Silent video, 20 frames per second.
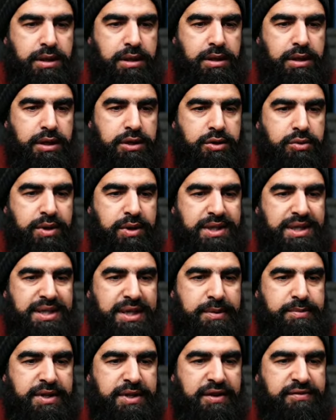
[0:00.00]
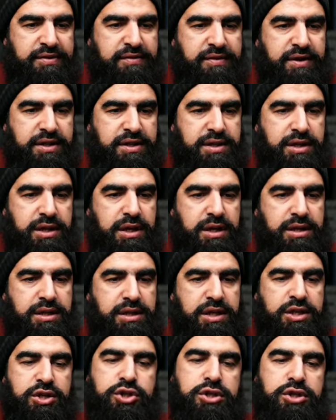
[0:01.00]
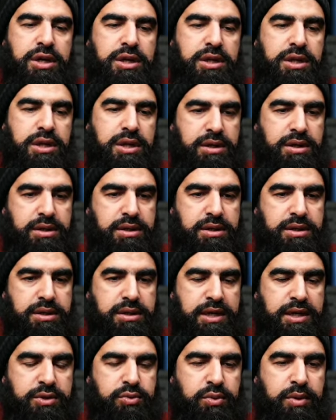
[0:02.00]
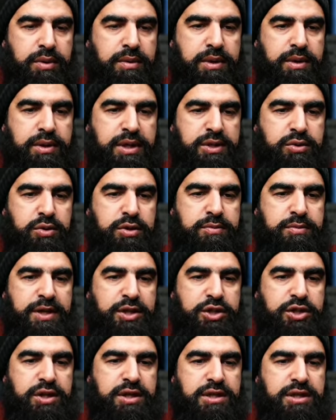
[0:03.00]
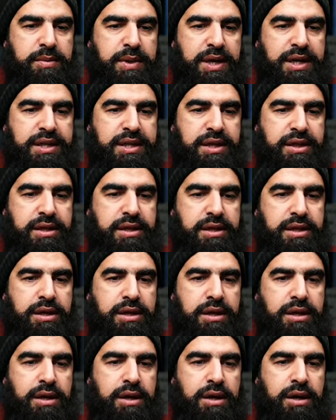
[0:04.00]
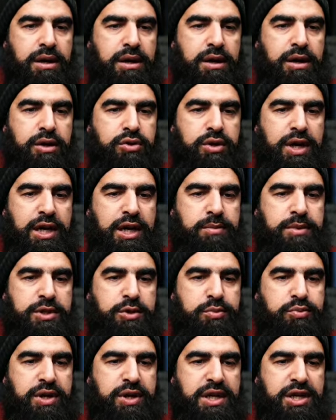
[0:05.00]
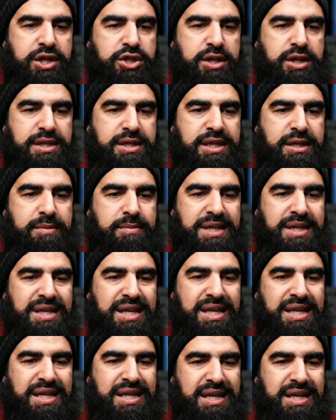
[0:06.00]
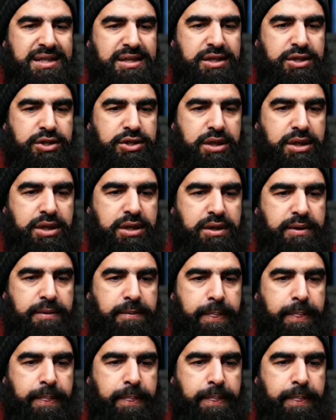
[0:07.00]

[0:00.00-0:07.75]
Are du'as accepted after Farad Salat? Inshallah. That's what that's what's mentioned in some hadith. Are you able to pray Isha till midnight? Yes, inshallah.